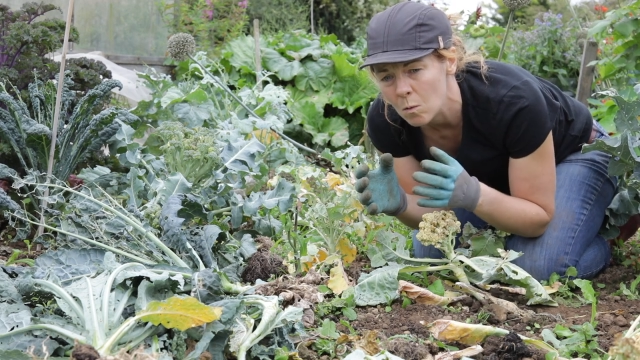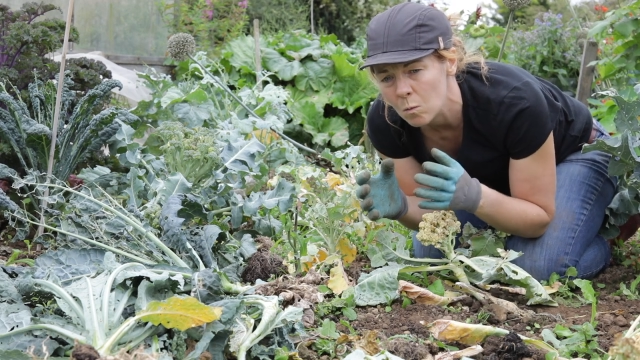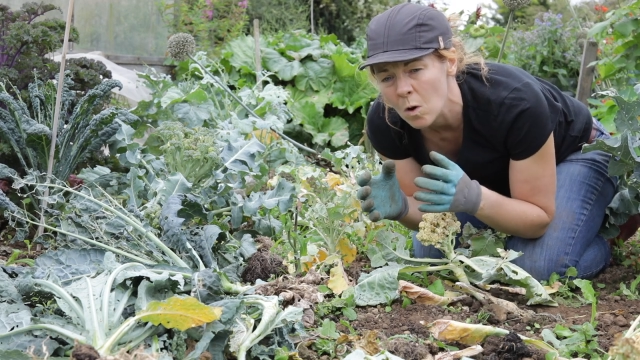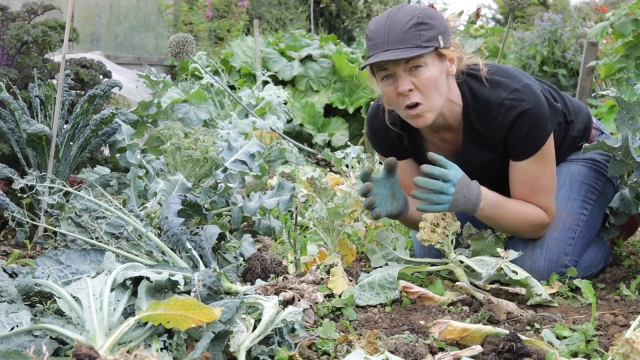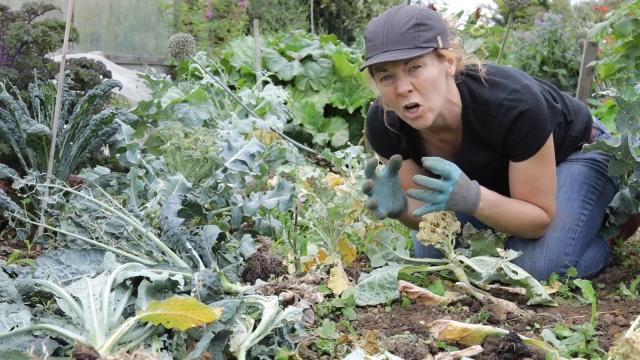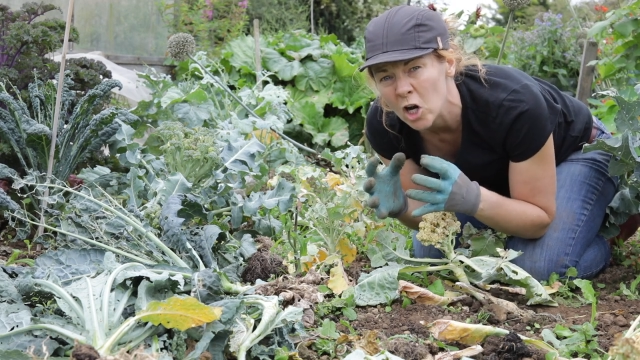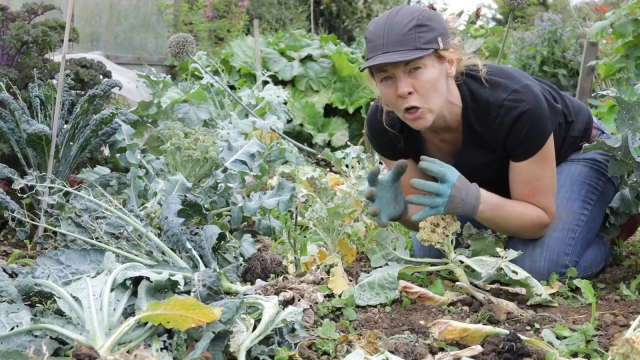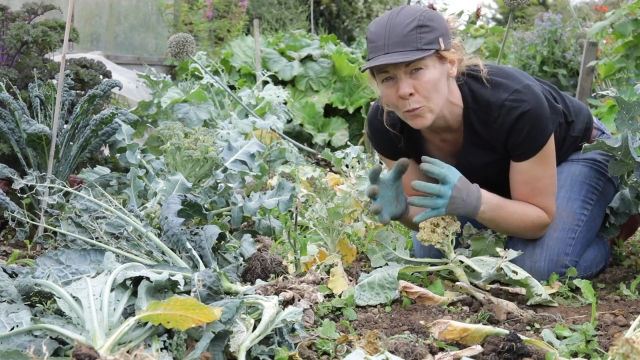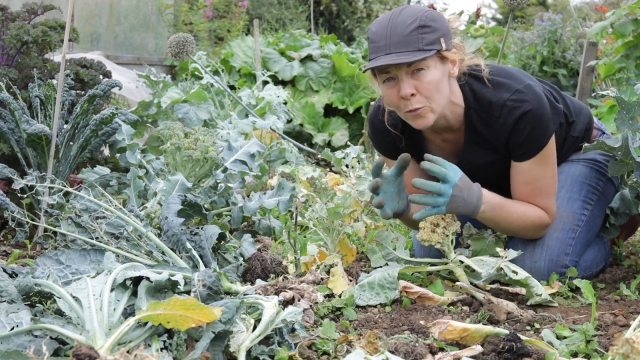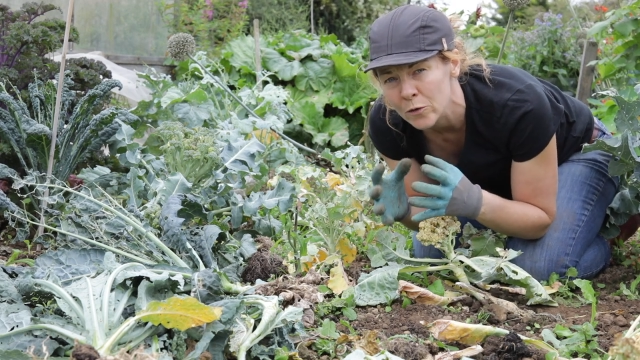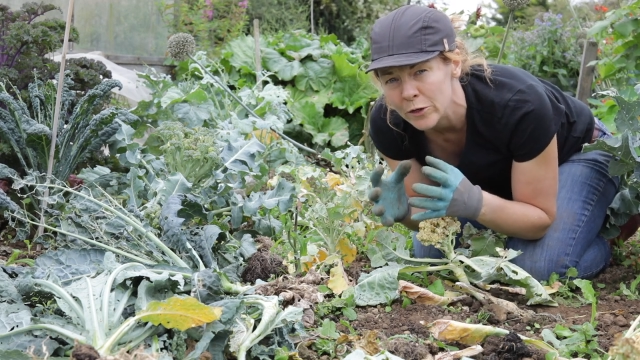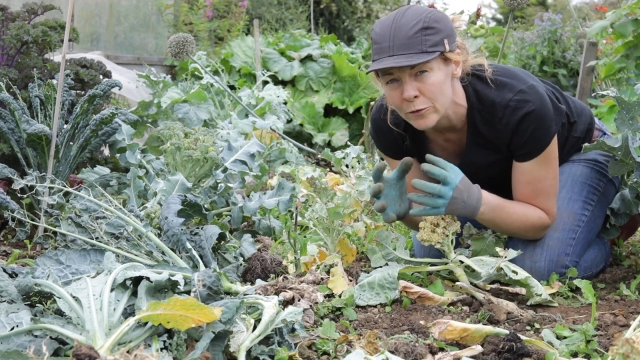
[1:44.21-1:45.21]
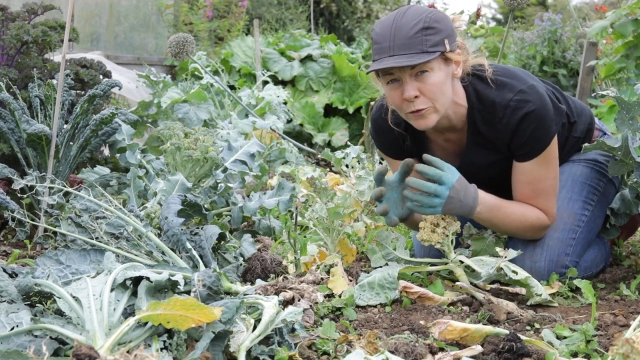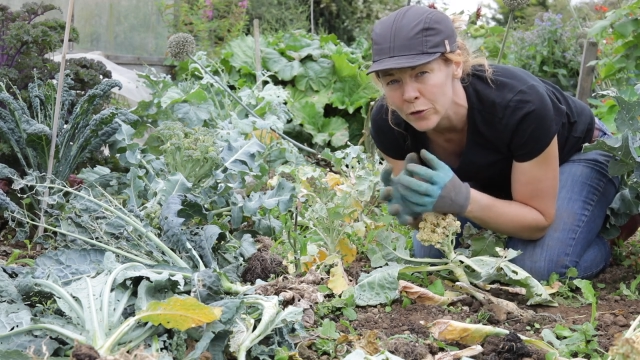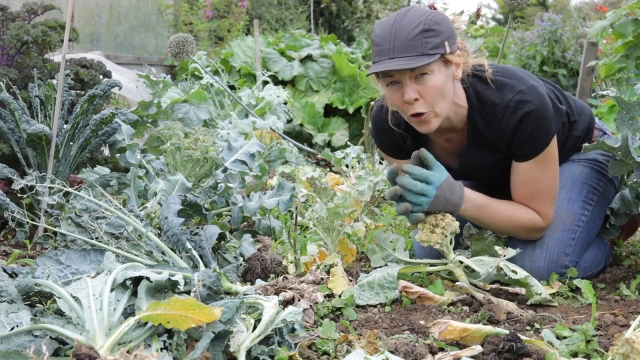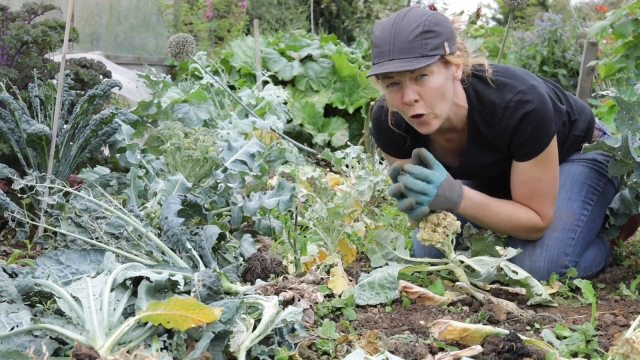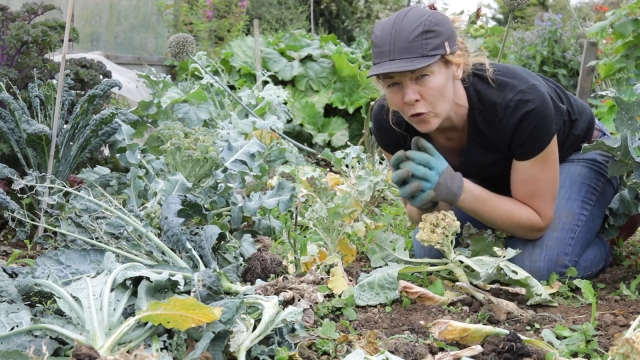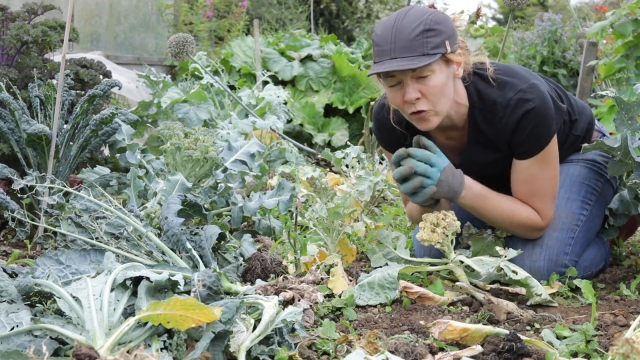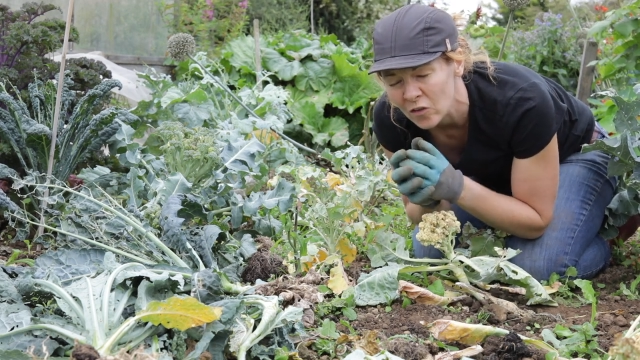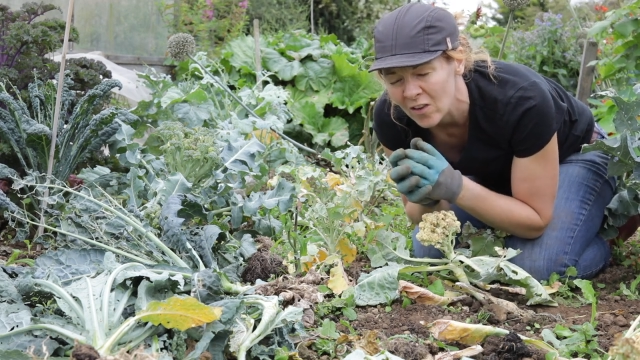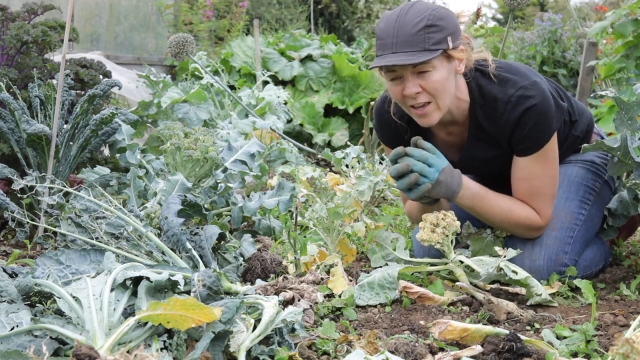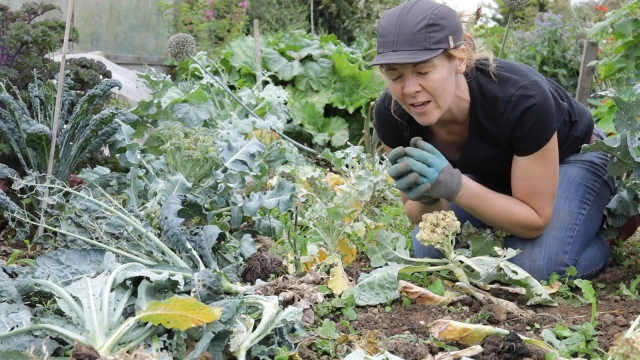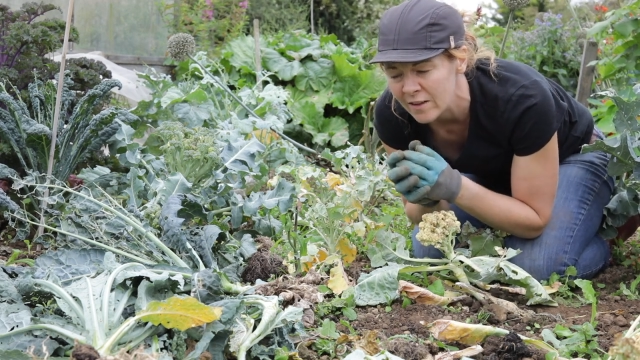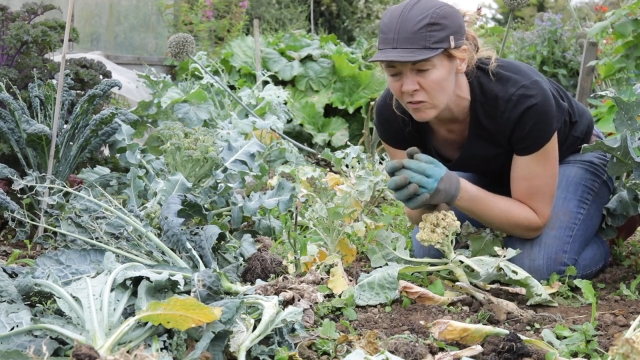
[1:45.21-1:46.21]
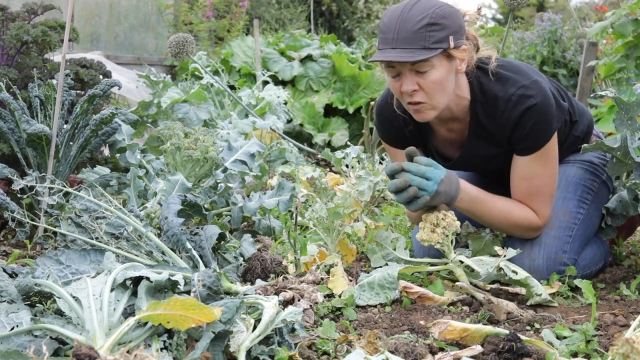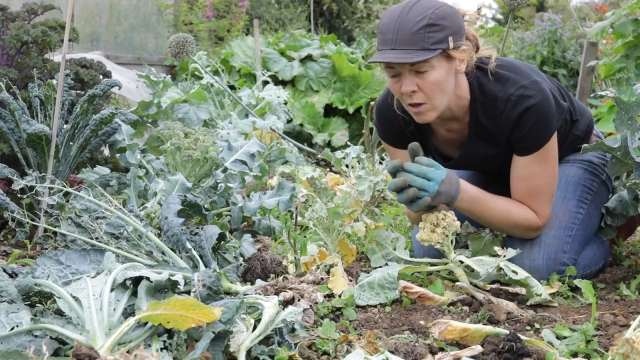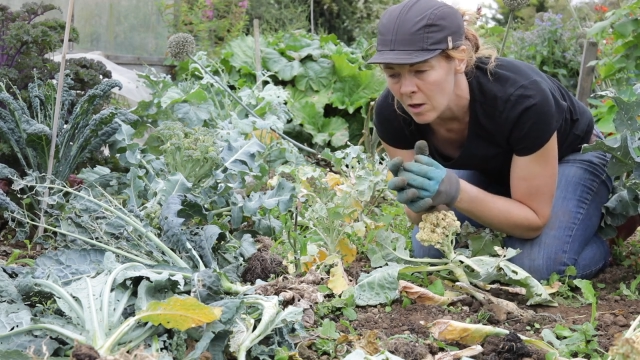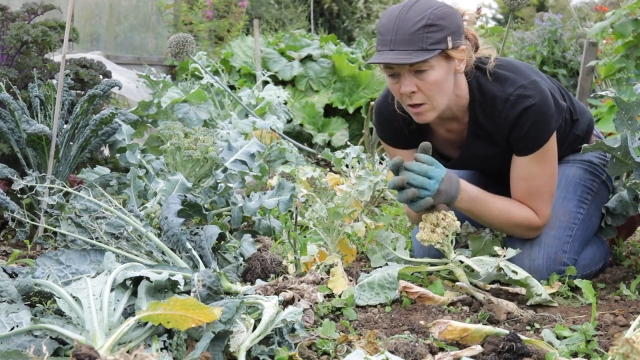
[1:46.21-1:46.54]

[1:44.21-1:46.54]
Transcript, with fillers: what club root does is